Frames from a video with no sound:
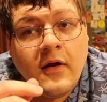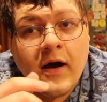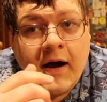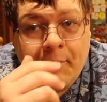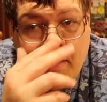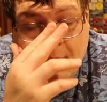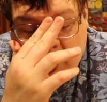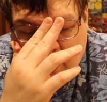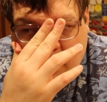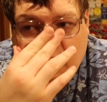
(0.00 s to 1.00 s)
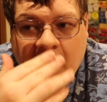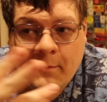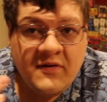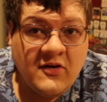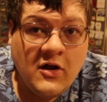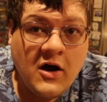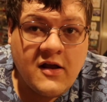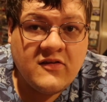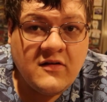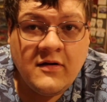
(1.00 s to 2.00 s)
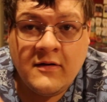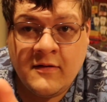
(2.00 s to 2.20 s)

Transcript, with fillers: Um, I'm predicting up until August,